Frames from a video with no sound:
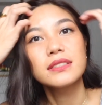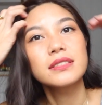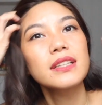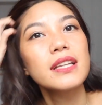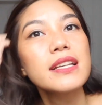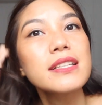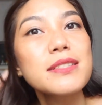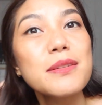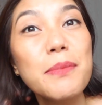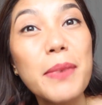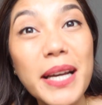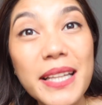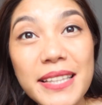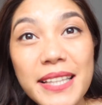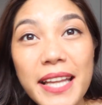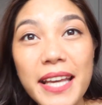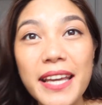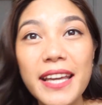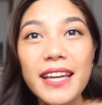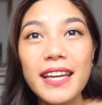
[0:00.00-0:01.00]
Today's a
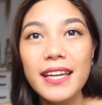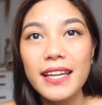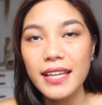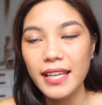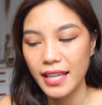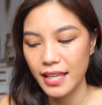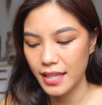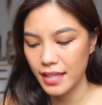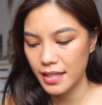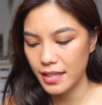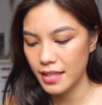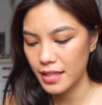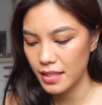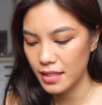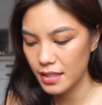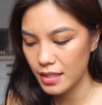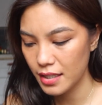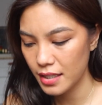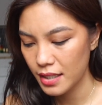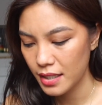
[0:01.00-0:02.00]
Monday,
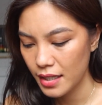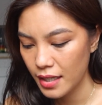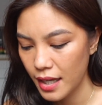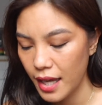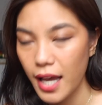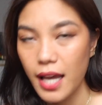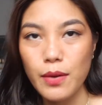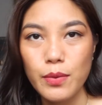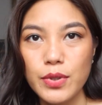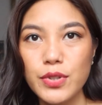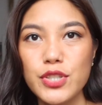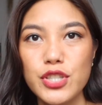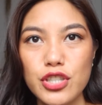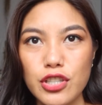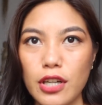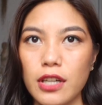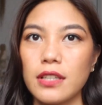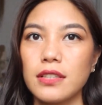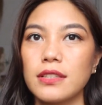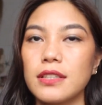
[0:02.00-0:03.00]
and I will
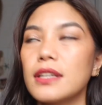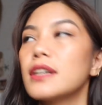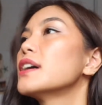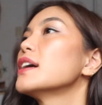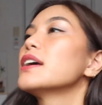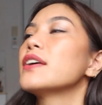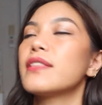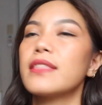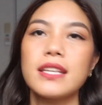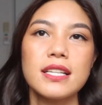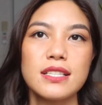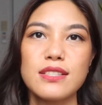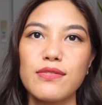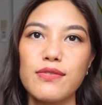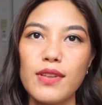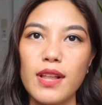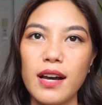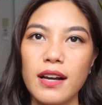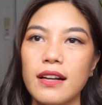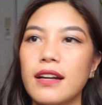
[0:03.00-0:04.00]
start this
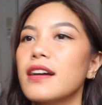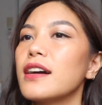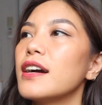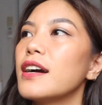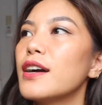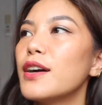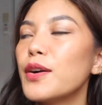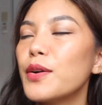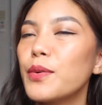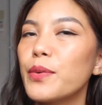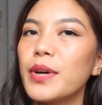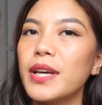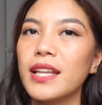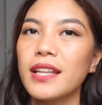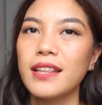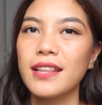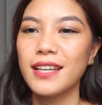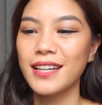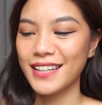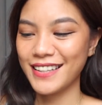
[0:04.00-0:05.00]
vlog
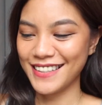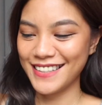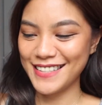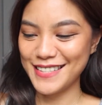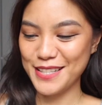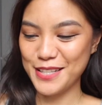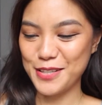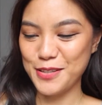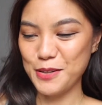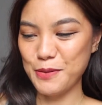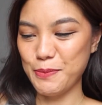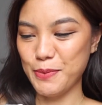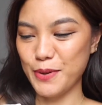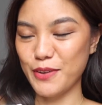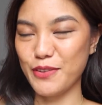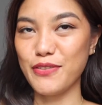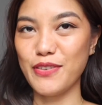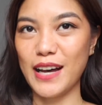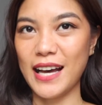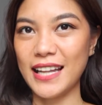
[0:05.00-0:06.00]
with
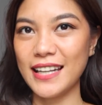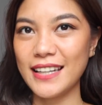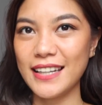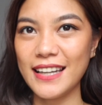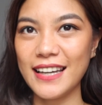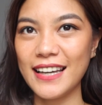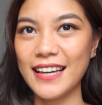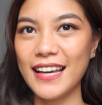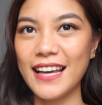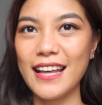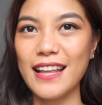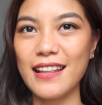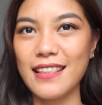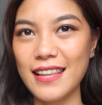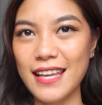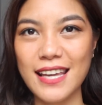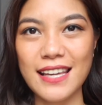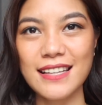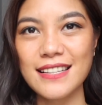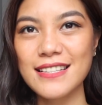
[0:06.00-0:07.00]
super fun
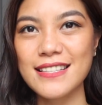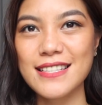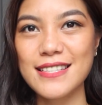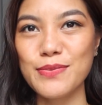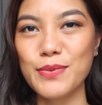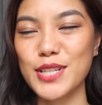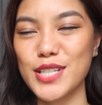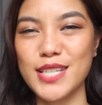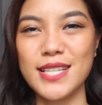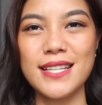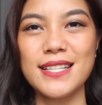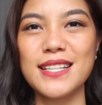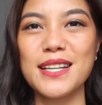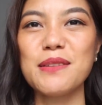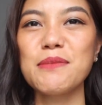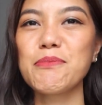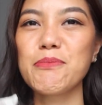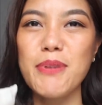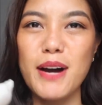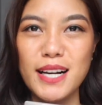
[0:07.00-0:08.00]
things, which is
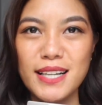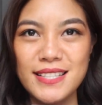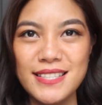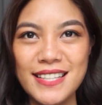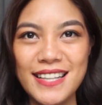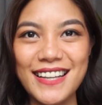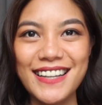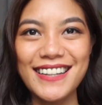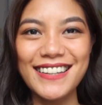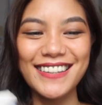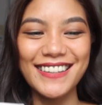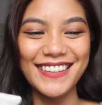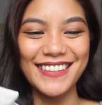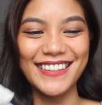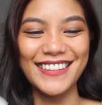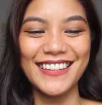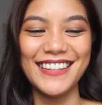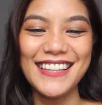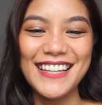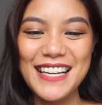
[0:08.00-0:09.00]
unboxing
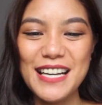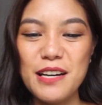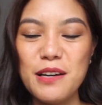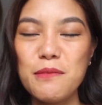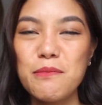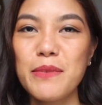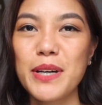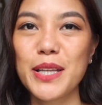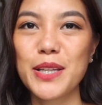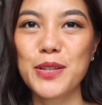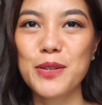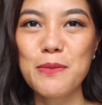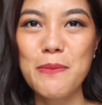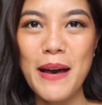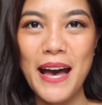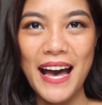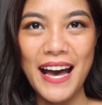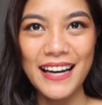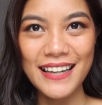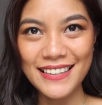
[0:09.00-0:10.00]
my new
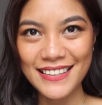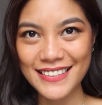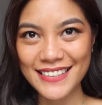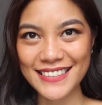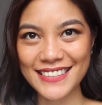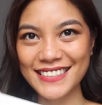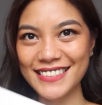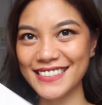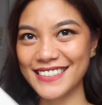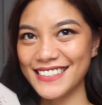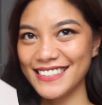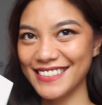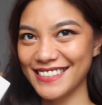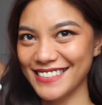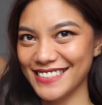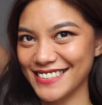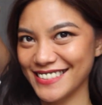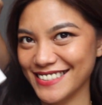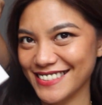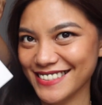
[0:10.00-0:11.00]
bag
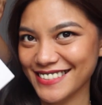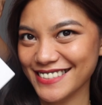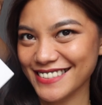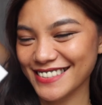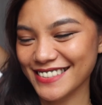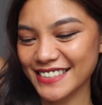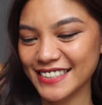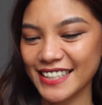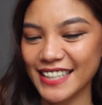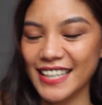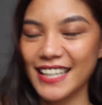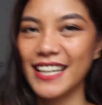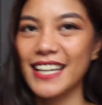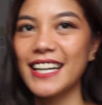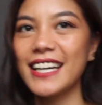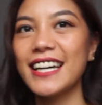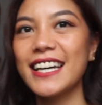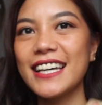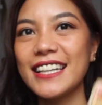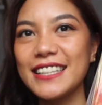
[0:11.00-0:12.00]

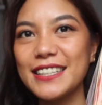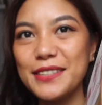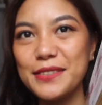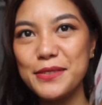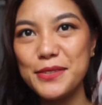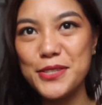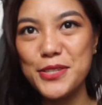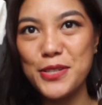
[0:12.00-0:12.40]
and new